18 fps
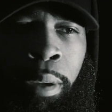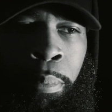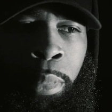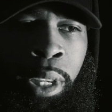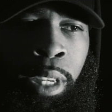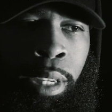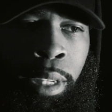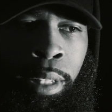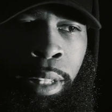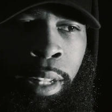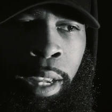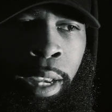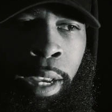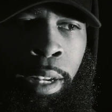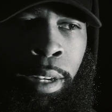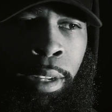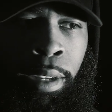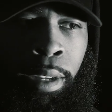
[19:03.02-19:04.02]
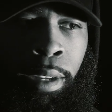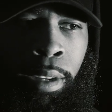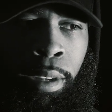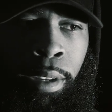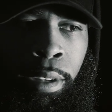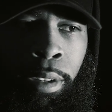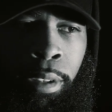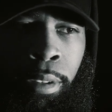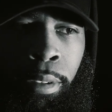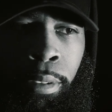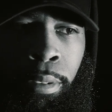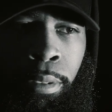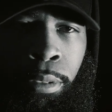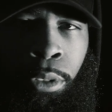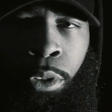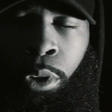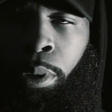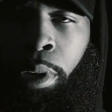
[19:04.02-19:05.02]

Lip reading: that mean that you